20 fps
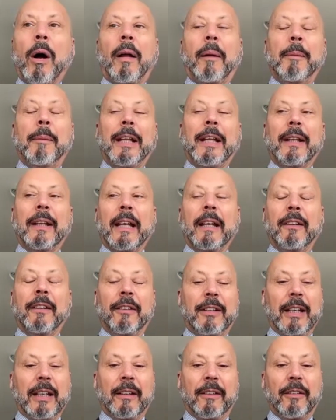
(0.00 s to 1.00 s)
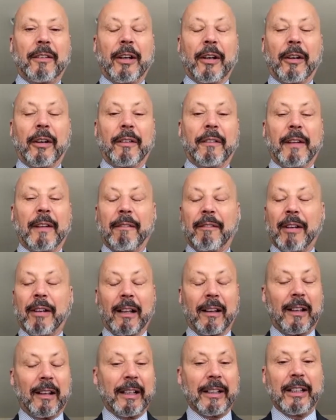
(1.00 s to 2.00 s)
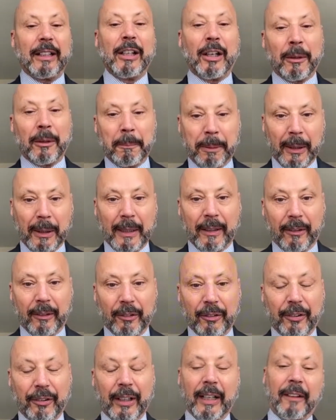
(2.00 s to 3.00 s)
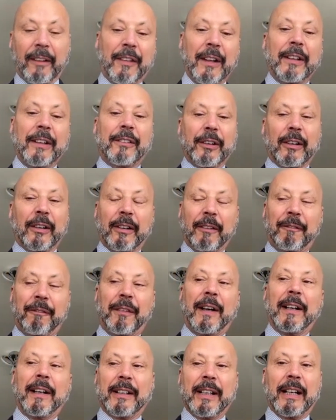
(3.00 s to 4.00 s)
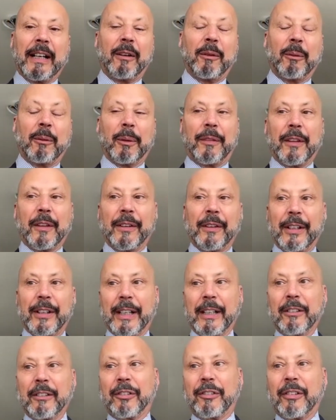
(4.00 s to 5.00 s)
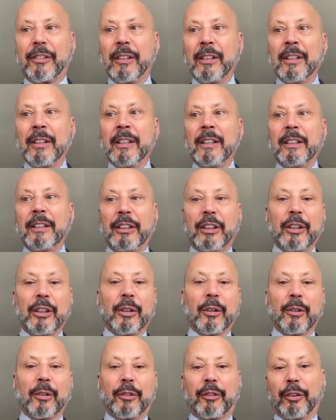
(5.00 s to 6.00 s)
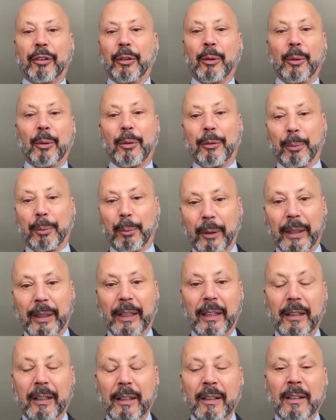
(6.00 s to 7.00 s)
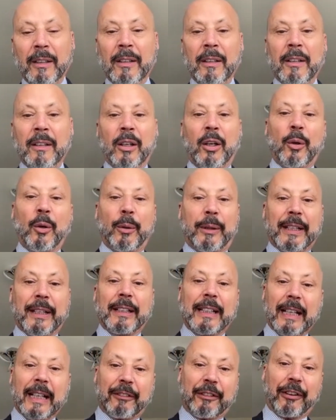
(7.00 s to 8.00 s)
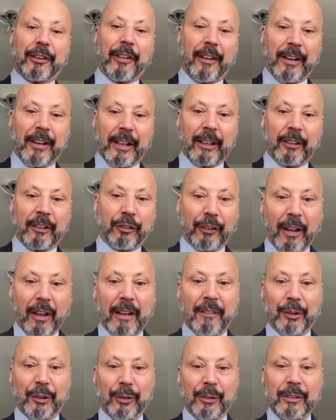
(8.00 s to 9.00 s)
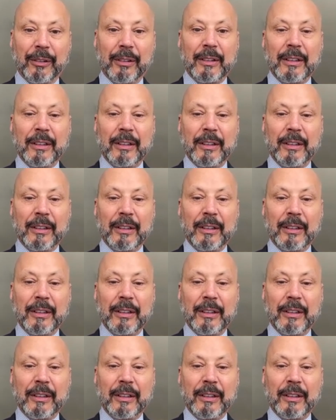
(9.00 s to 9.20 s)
I mean, they've got a lot of young players, and I think they're going to find out within the next year, two, three, who can get to the next level.